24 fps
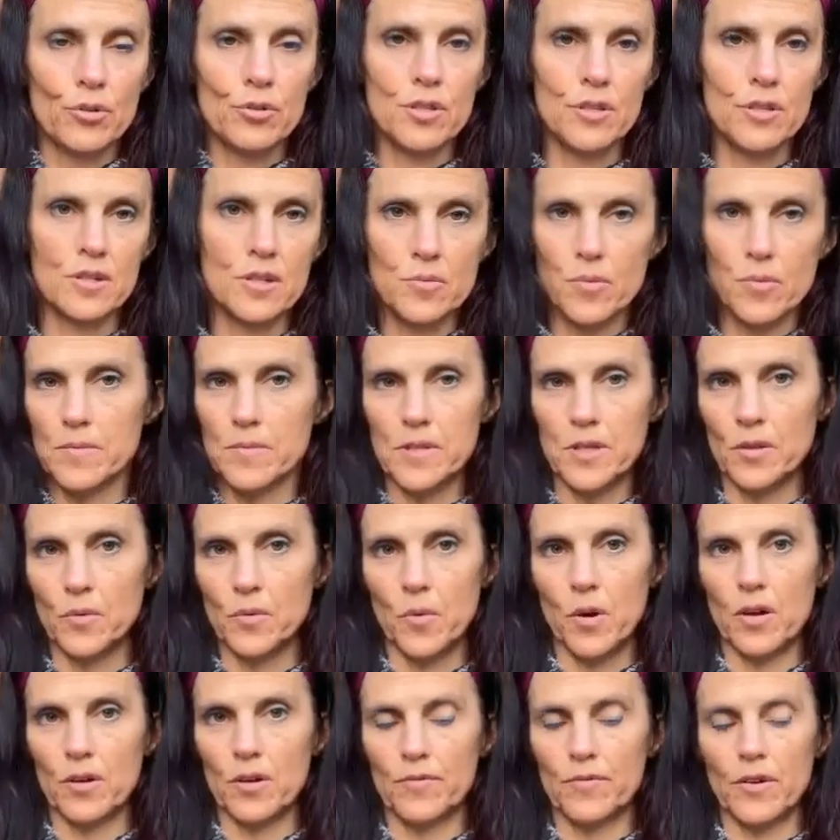She goes and swims
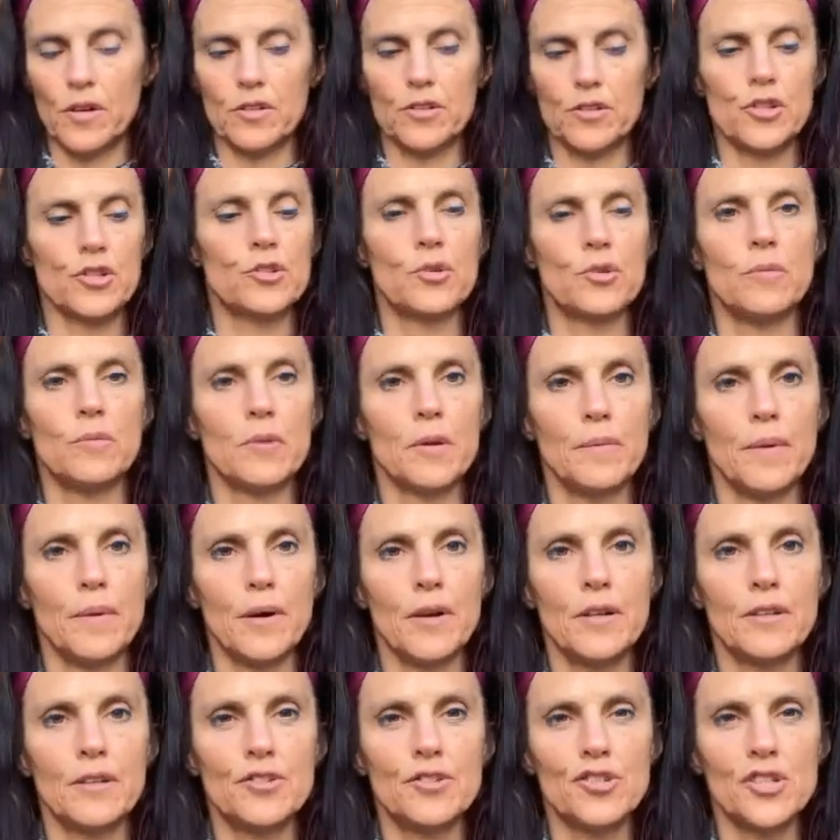in the waterfall. She told me
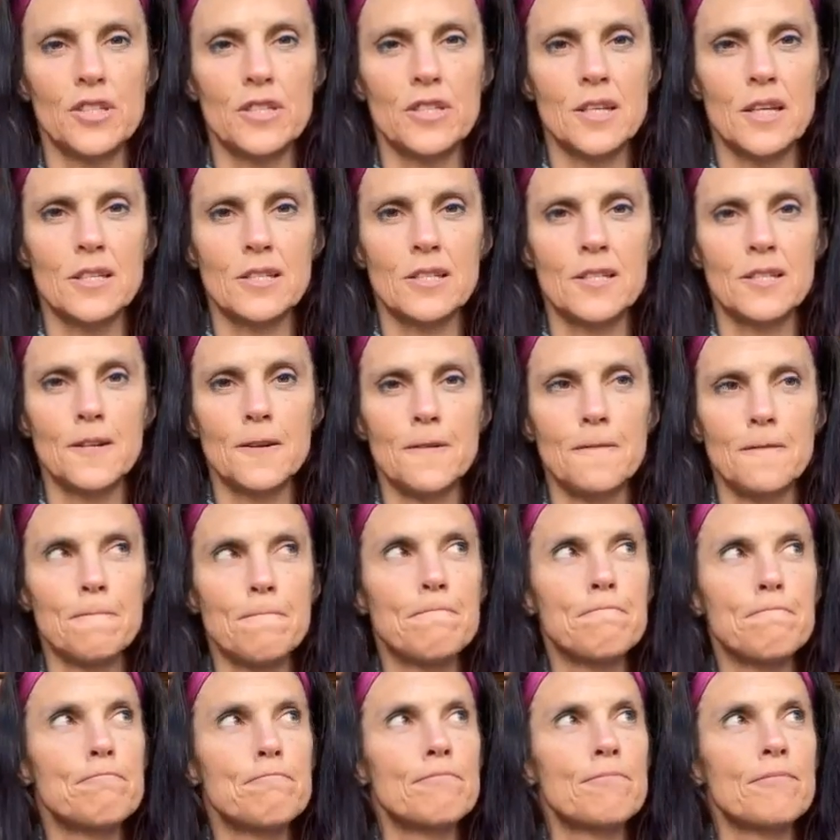about it, and she says,
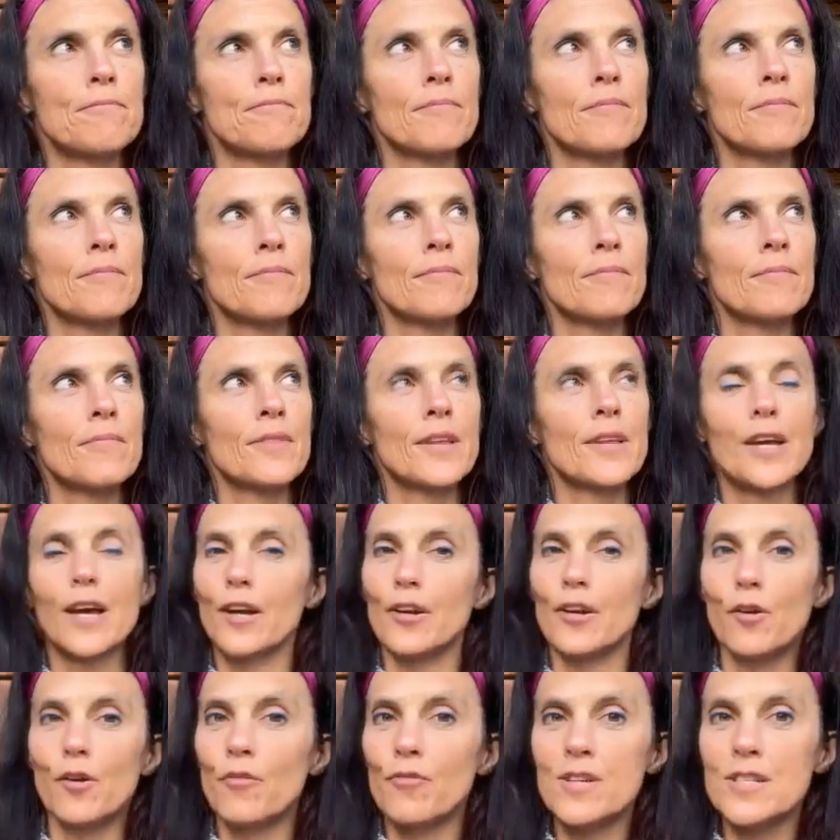
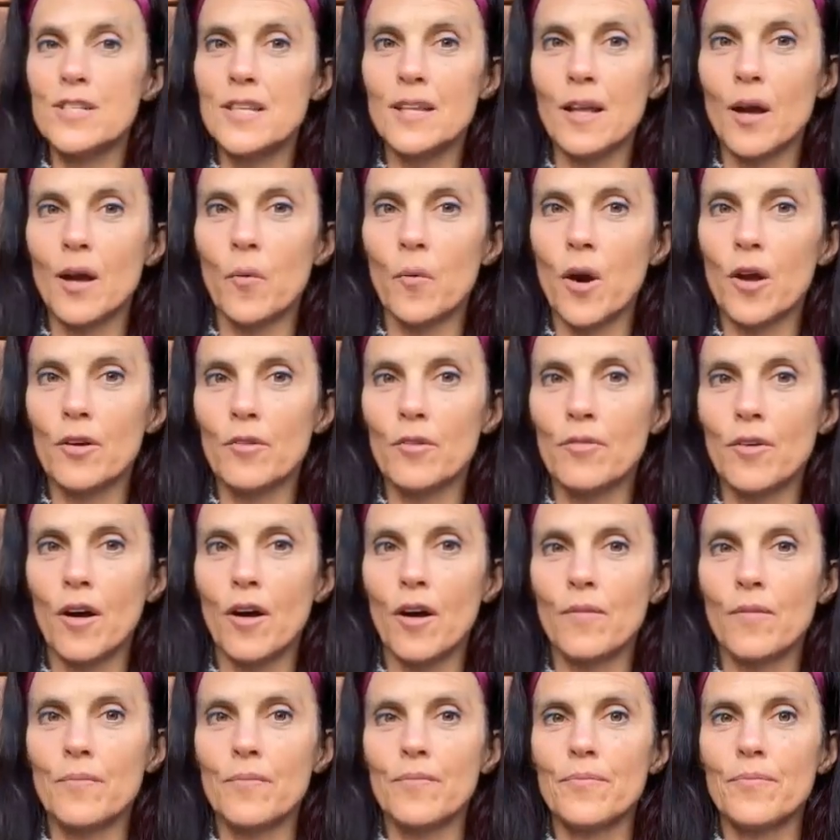"Gotta go visit that
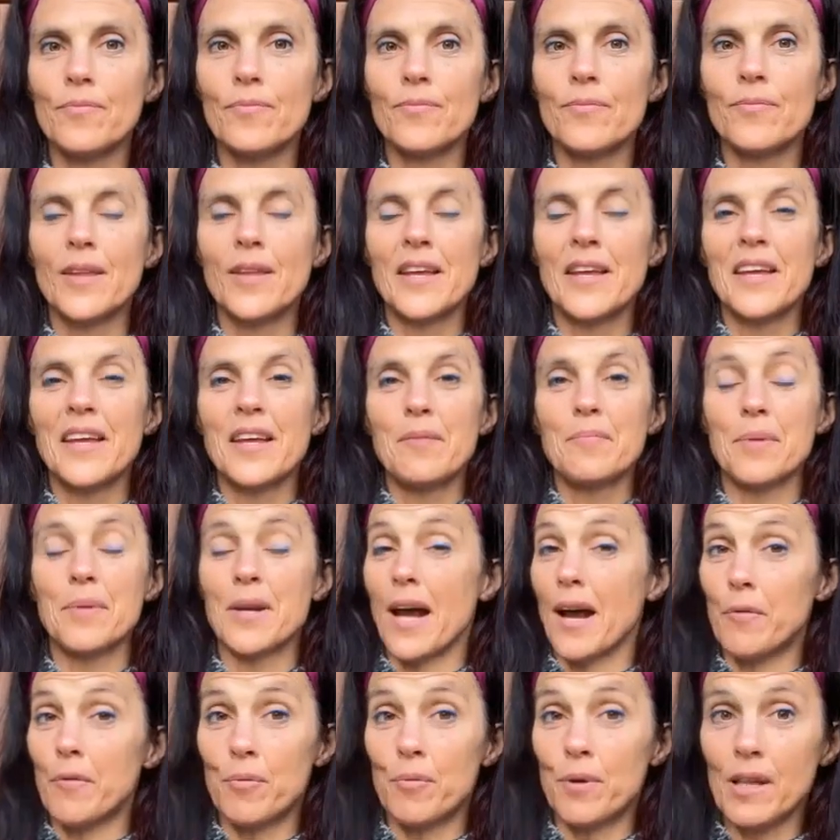waterfall."
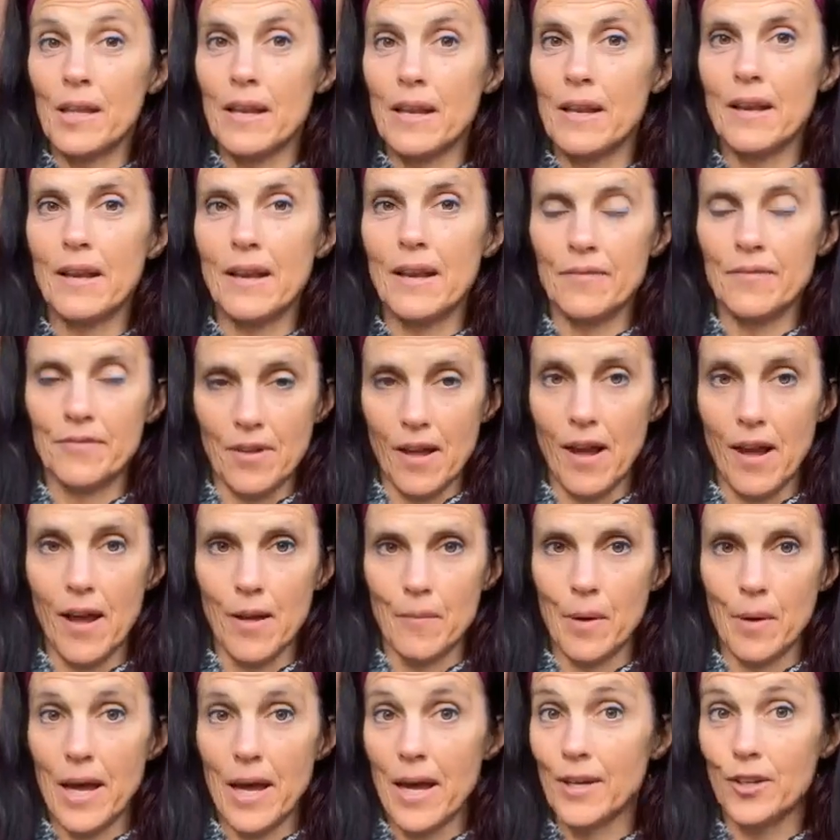But I really didn't have
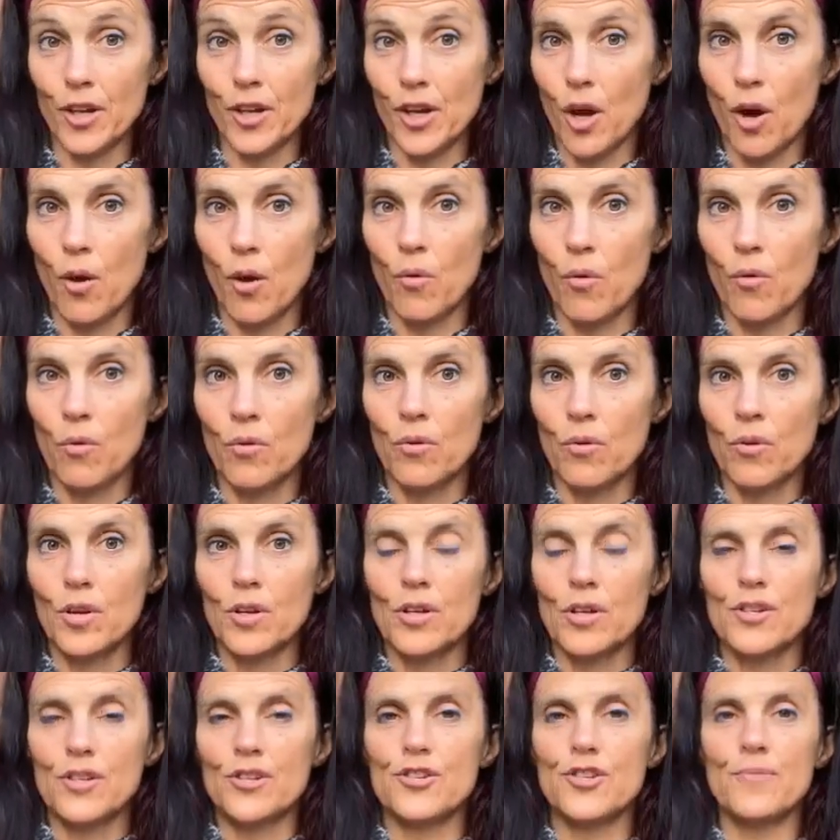time. I had to go.
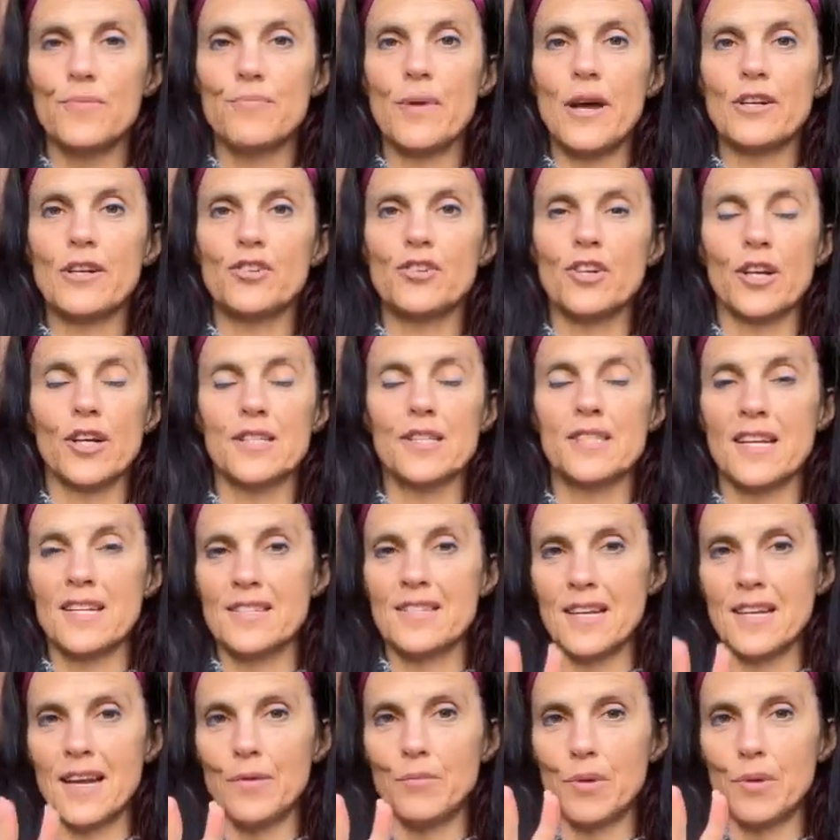She mentioned, because
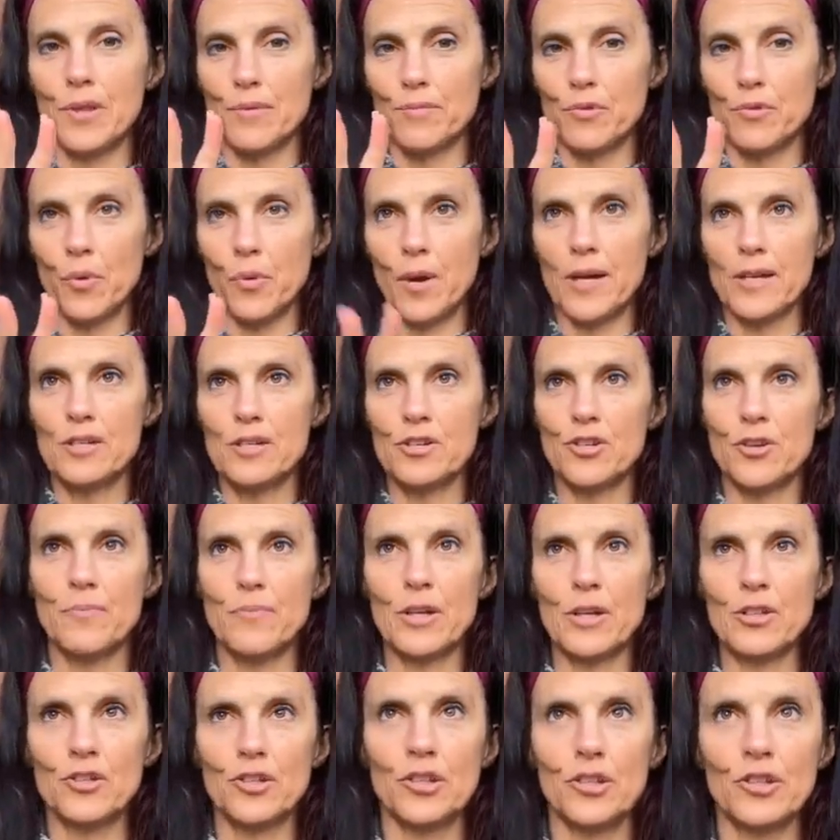I stayed with them twice,
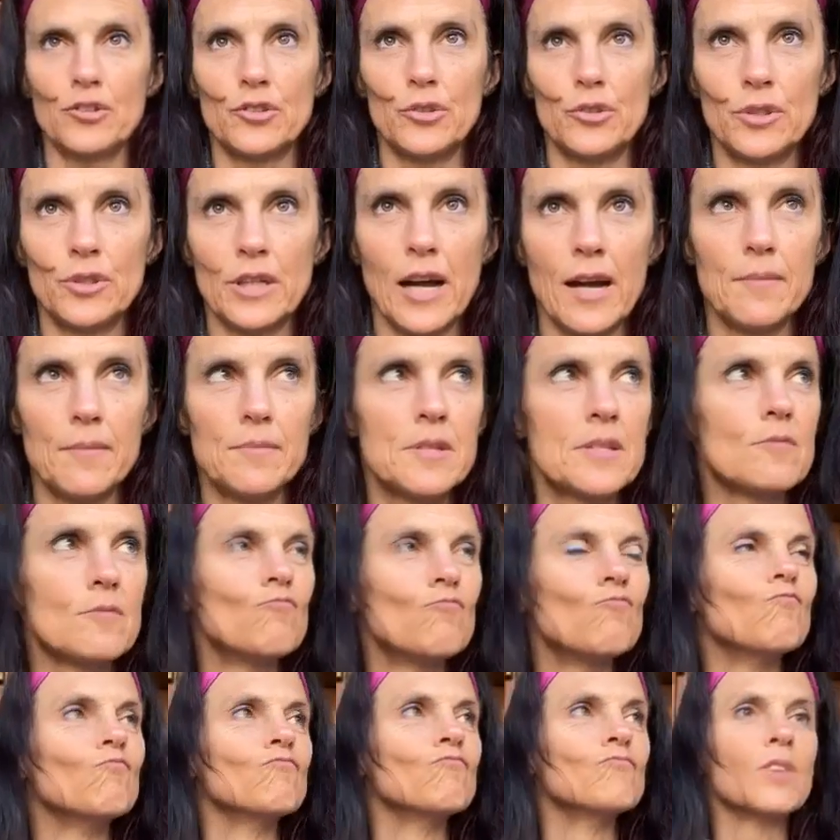she mentioned it two
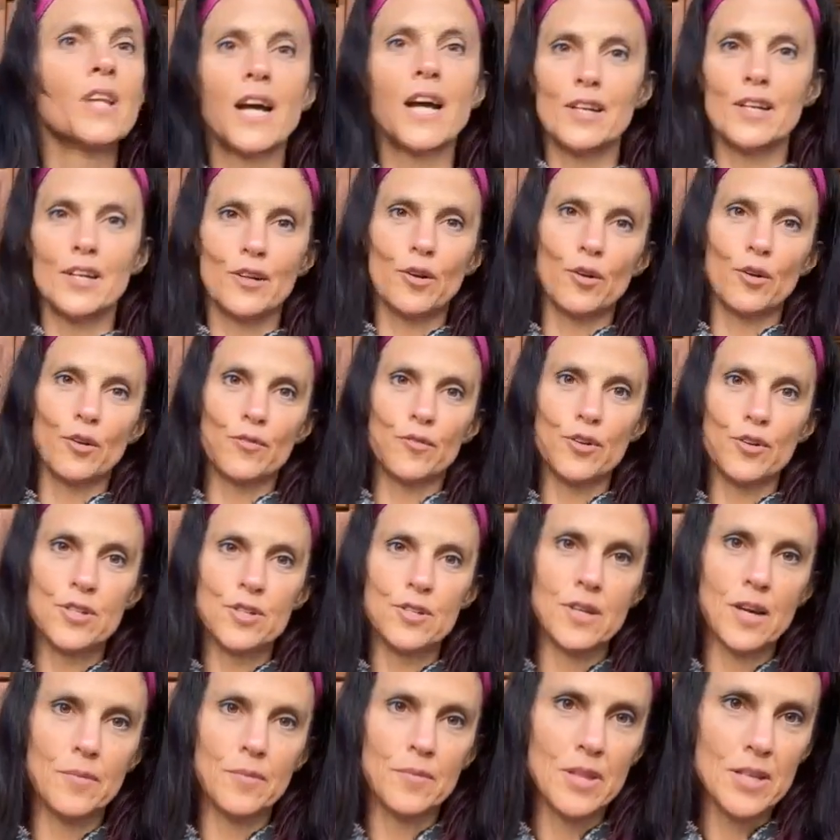times. I didn't go the
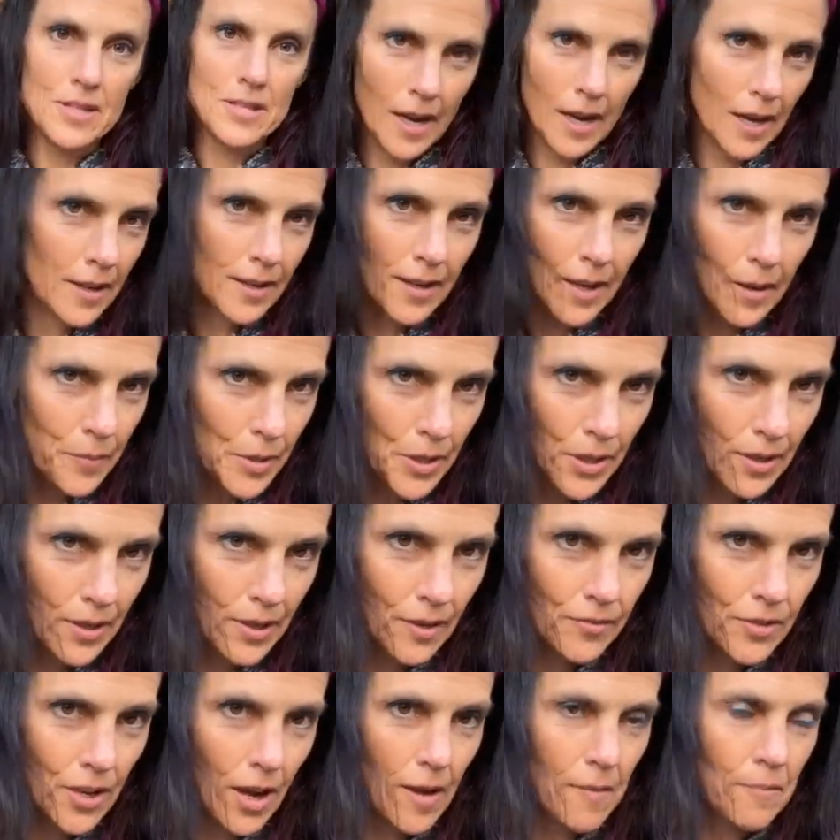first time, and the second time I
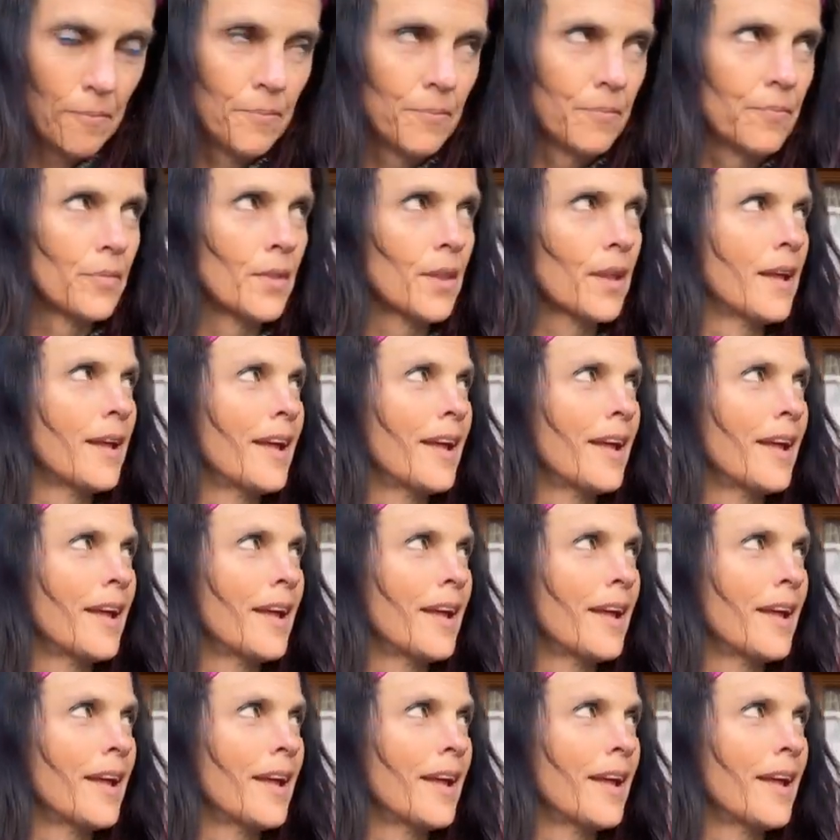didn't have time.